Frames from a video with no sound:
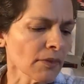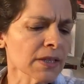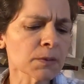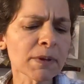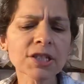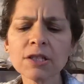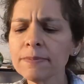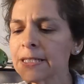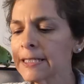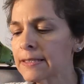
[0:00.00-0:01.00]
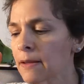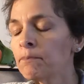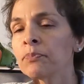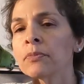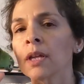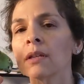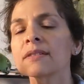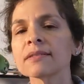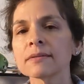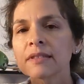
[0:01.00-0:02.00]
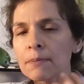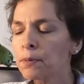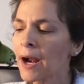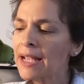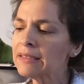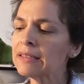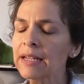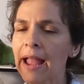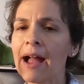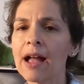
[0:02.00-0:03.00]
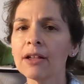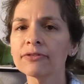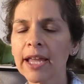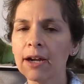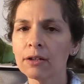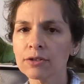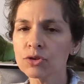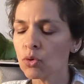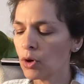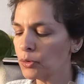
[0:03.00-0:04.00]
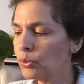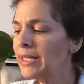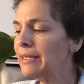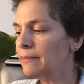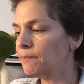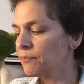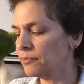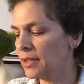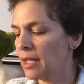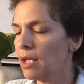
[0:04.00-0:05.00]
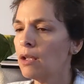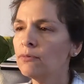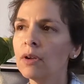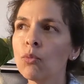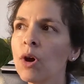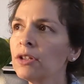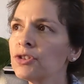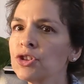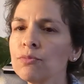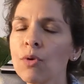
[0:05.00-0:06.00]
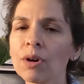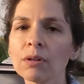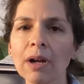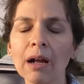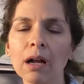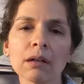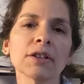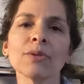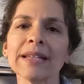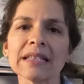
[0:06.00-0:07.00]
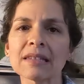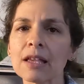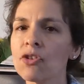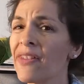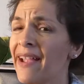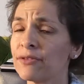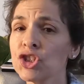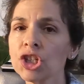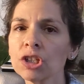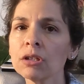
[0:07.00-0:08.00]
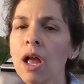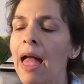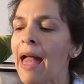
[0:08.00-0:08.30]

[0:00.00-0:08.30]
Especially because the brands that have carrot, soy, wheat, one or two more ingredients later, they have sugar.